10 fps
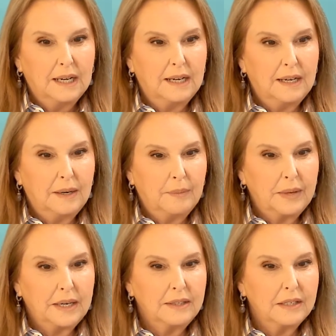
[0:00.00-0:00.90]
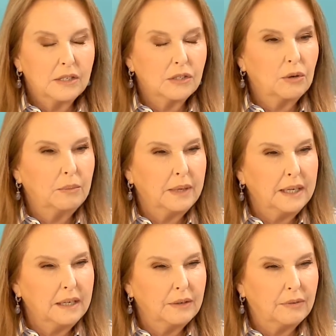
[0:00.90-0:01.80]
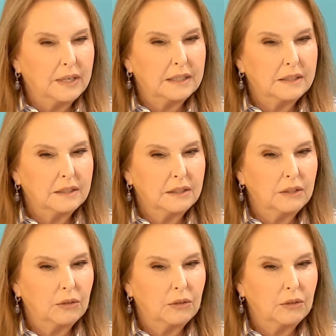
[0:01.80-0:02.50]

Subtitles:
I think so many of us,